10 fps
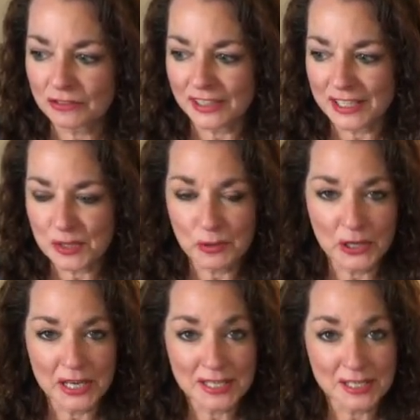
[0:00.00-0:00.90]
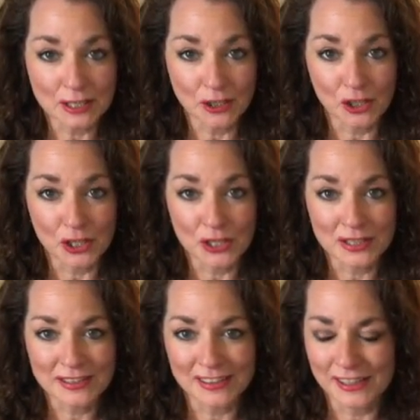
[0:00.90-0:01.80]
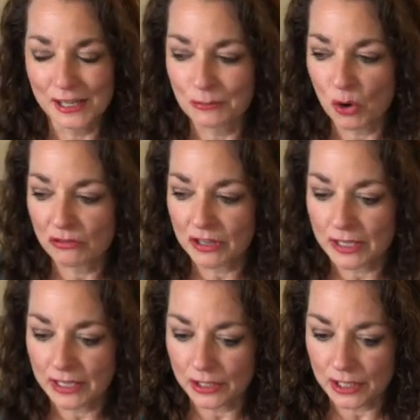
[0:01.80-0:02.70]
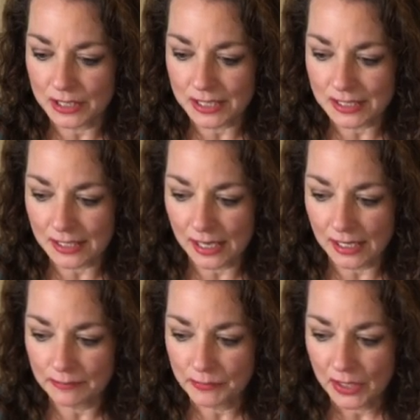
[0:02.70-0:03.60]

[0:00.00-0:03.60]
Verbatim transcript: experienced and learned um, over the years is that